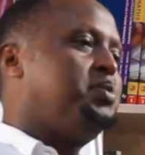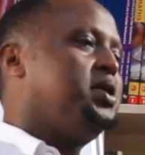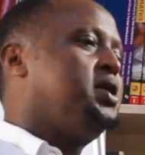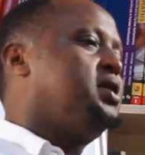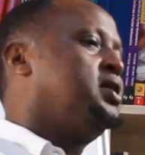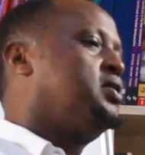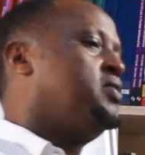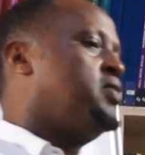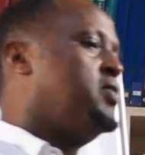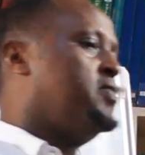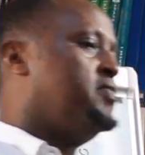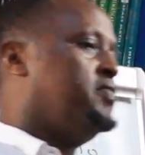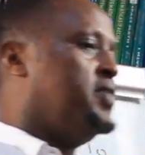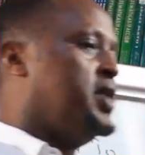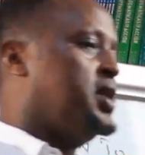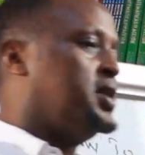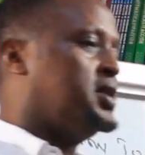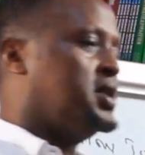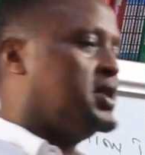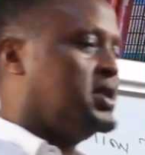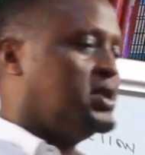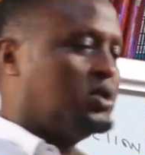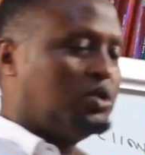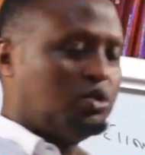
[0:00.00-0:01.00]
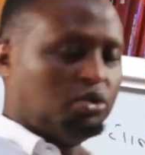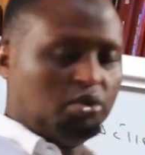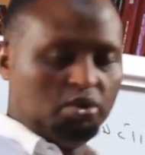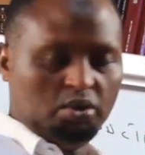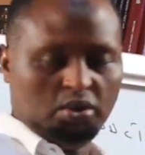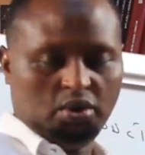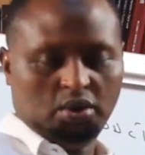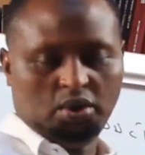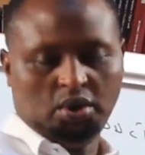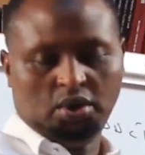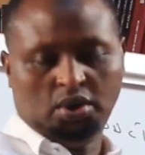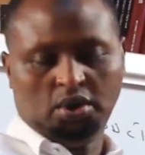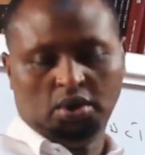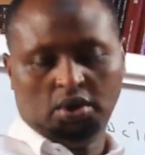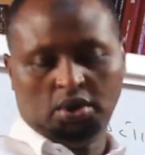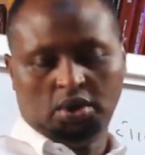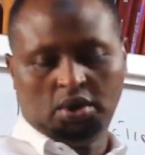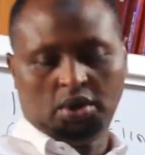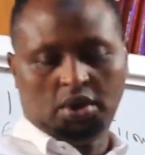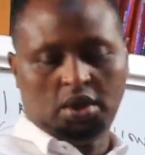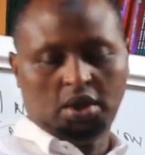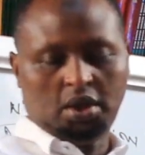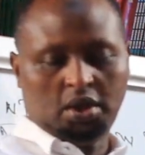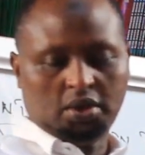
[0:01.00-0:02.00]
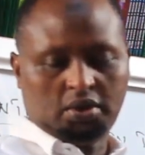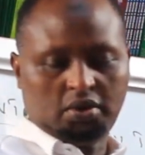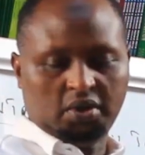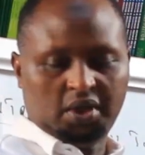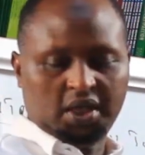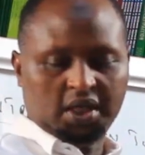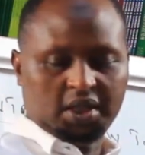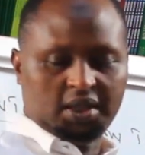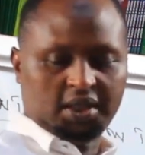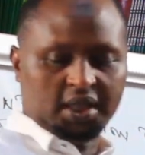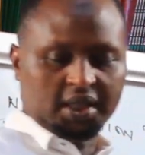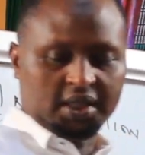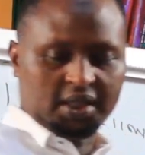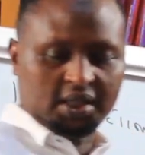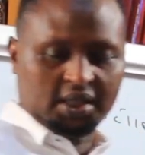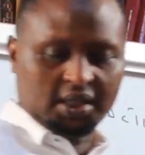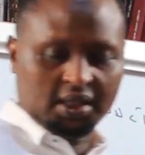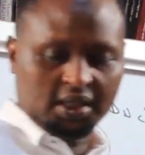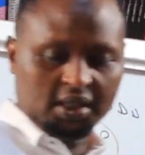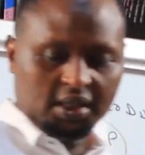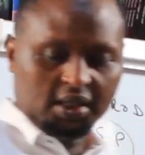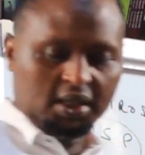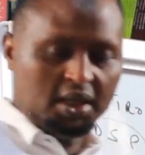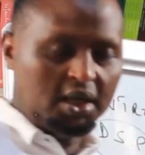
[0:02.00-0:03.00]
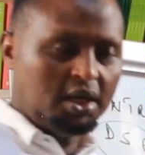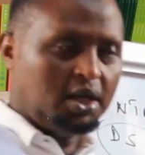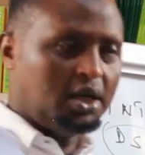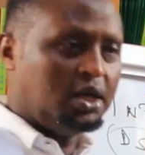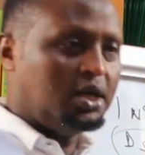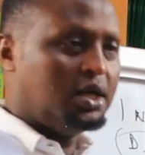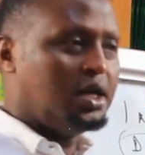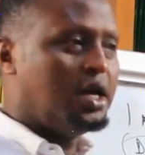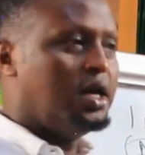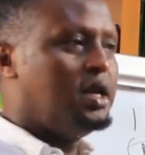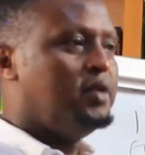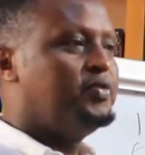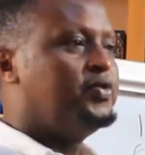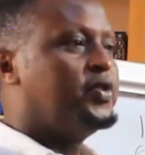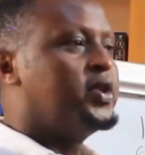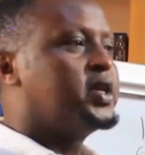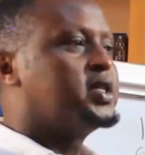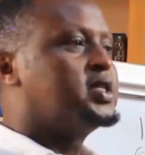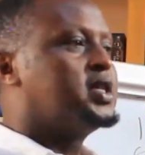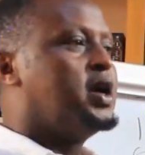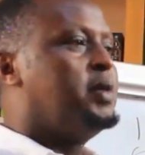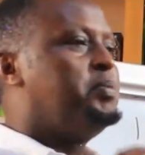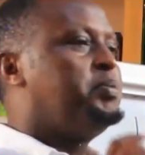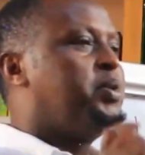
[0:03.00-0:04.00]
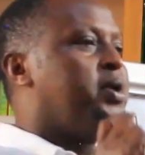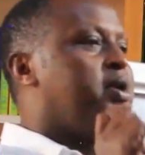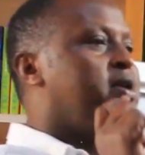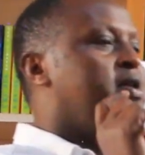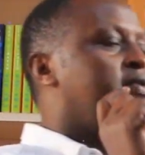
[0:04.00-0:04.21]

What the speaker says: be converted to the text. Then, for example,